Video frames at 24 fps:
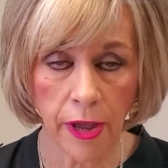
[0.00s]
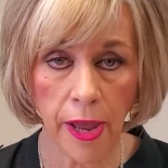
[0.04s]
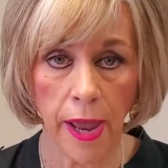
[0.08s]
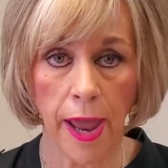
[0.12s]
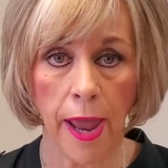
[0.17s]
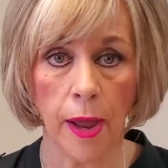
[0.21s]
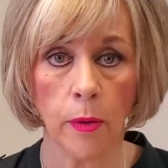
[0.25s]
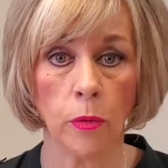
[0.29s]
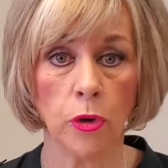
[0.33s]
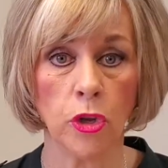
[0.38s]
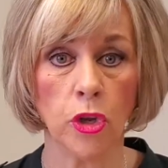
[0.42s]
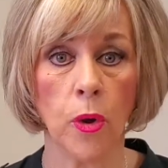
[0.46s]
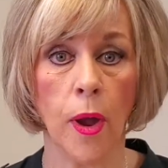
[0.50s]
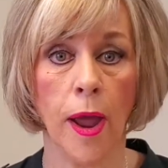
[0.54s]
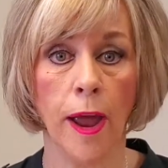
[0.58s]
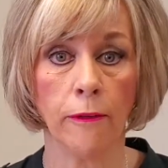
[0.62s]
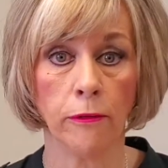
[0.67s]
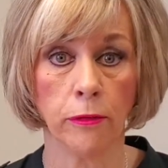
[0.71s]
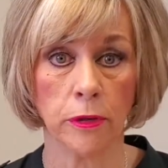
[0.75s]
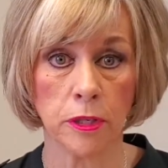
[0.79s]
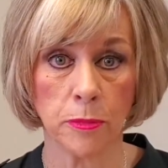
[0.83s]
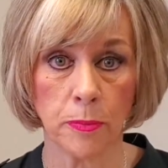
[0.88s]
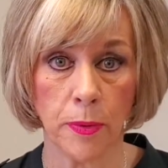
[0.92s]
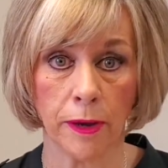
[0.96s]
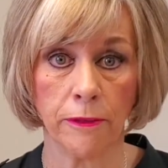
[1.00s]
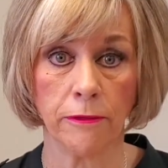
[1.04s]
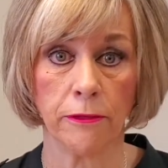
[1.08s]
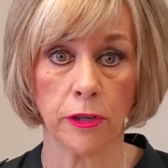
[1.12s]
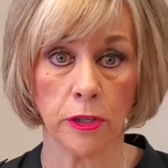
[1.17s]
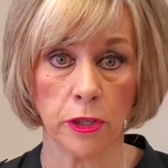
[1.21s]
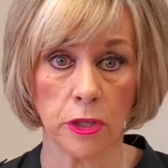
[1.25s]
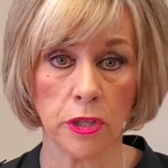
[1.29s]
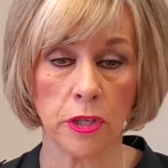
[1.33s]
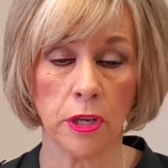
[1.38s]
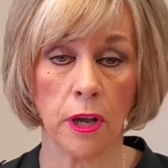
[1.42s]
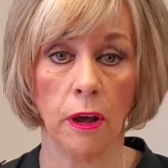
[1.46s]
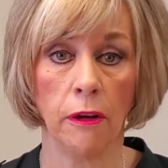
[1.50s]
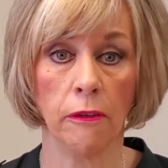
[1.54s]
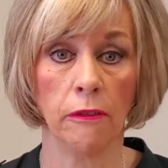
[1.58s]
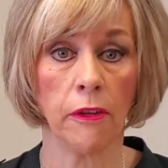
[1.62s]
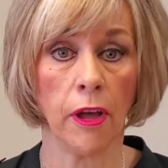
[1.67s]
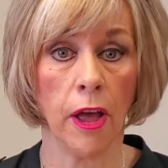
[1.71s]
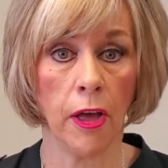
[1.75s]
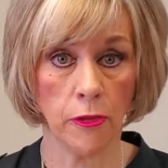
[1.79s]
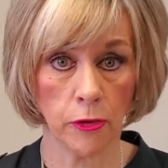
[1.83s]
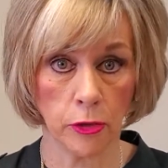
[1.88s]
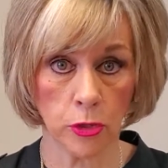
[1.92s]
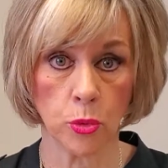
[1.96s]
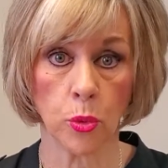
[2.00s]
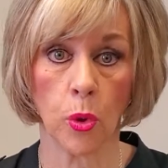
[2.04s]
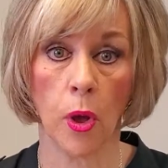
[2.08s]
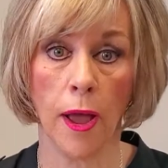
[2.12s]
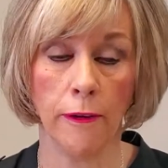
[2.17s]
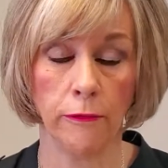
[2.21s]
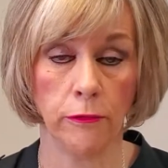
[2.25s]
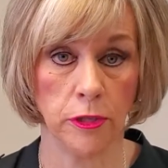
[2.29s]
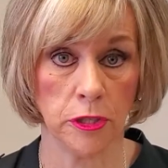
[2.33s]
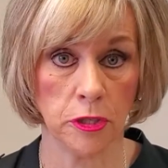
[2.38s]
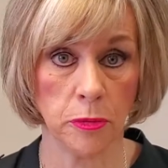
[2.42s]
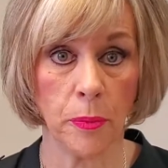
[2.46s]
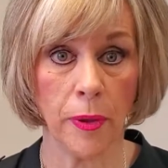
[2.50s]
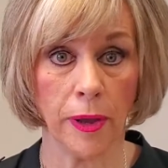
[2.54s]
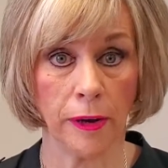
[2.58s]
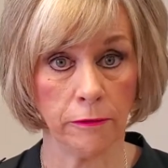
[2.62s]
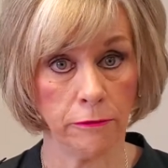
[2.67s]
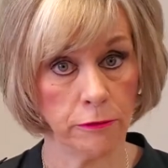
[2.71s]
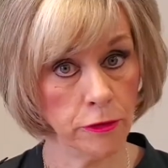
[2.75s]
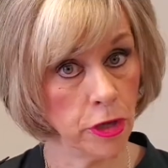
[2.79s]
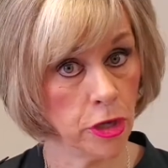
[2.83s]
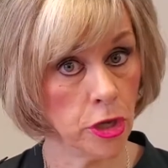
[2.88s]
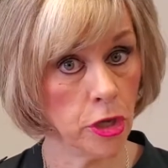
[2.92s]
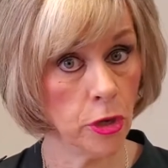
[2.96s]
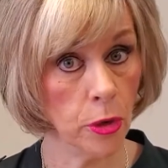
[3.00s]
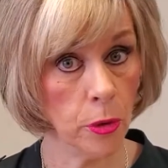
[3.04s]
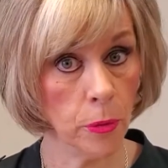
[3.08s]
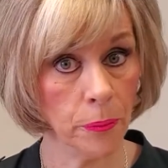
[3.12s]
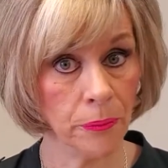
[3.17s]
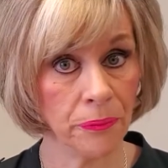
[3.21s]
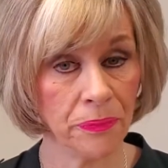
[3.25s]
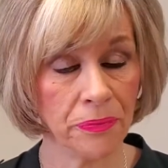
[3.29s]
And when you have respect for yourself, others will have respect for you.